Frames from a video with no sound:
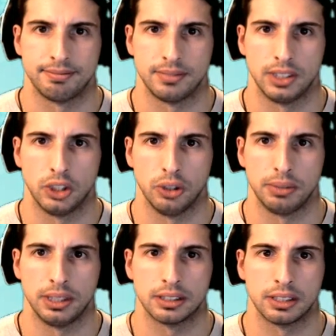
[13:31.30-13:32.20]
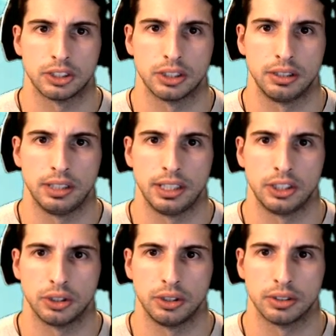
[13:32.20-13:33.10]
Don't be in such a hurry.
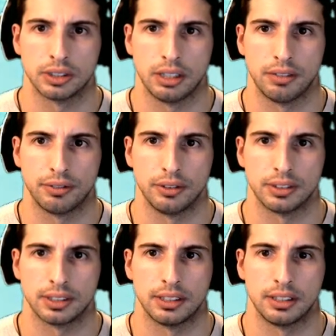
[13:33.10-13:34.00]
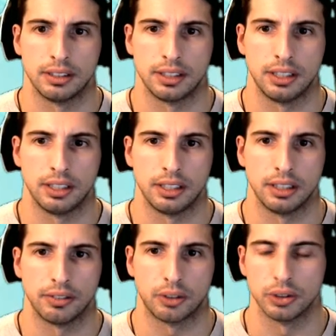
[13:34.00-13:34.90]
Enjoy yourself first. Hee hee.
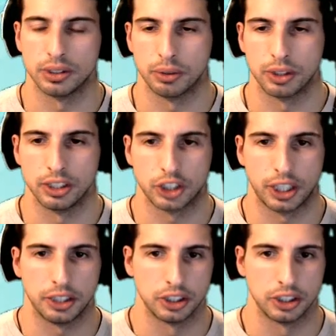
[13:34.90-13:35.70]
Of course that we're gonna change.